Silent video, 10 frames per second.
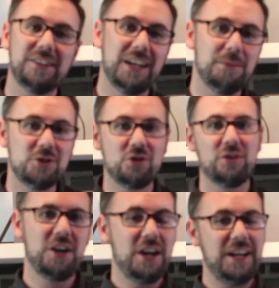damage.
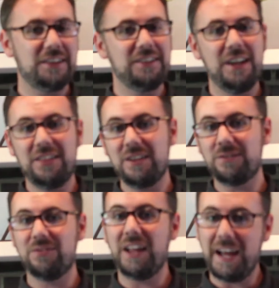It's nothing
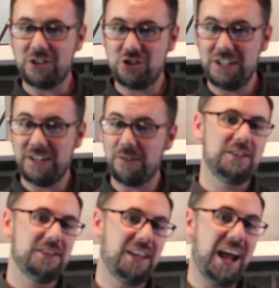flashy.
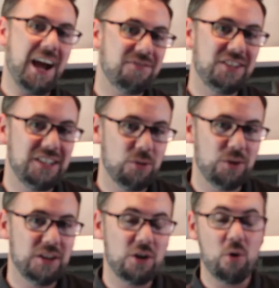They have to deal
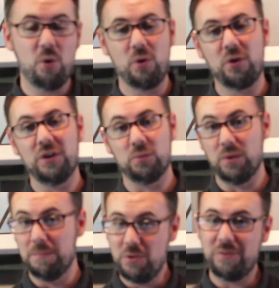with it or
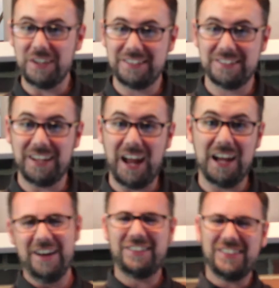remove it.
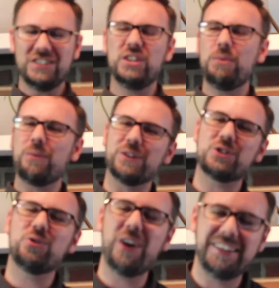Essentially what we're
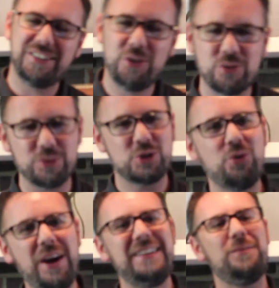trying to do is we're
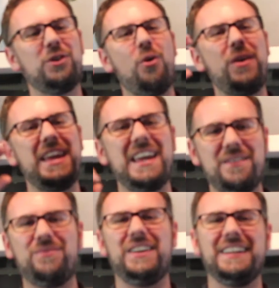trying to go
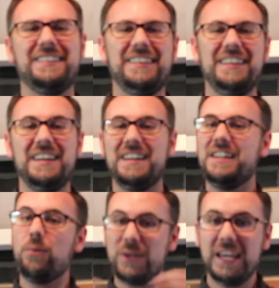infinite.
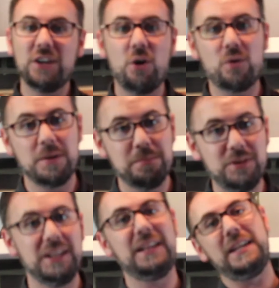Now, we can't go
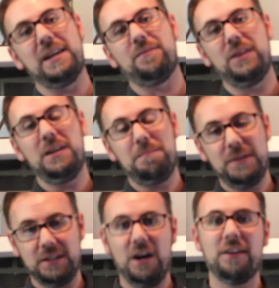completely infinite
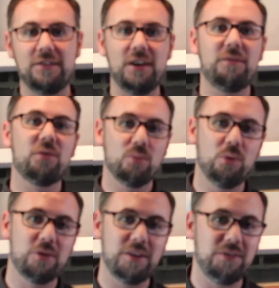because of the
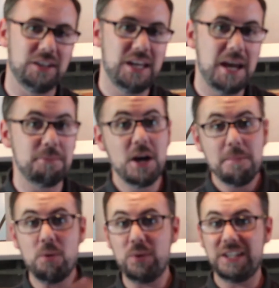rules of the game,
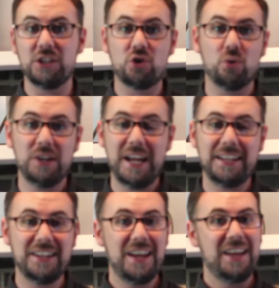but we can create